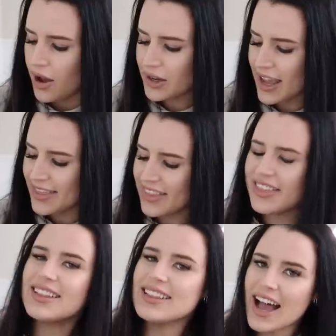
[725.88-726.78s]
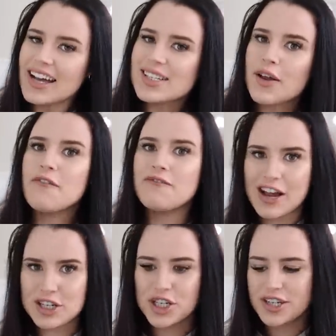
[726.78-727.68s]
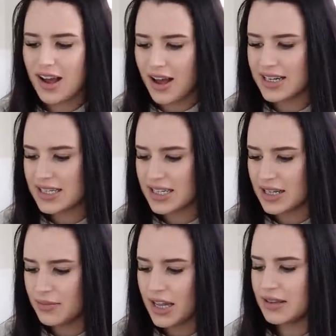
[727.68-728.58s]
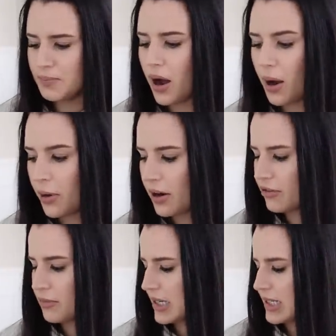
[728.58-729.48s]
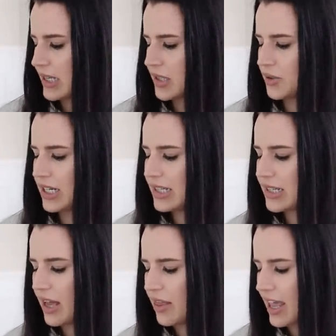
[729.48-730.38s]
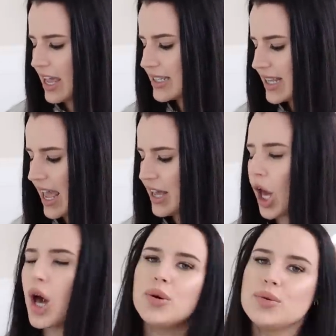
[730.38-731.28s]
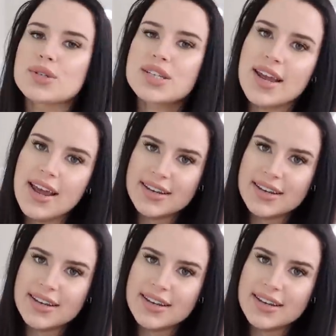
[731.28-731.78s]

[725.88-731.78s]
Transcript: Okay, then the last fashion item apart from accessories is a coat.